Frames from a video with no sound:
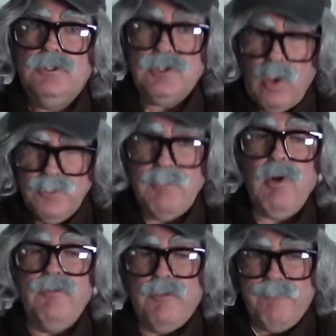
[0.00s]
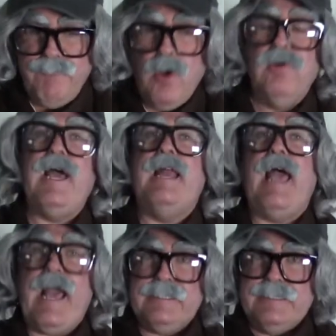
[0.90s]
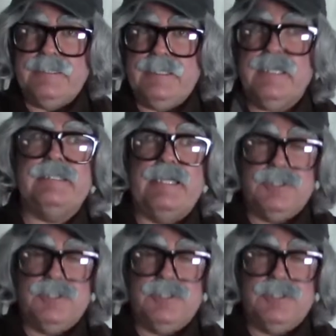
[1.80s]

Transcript: told them over the phone how to access it because I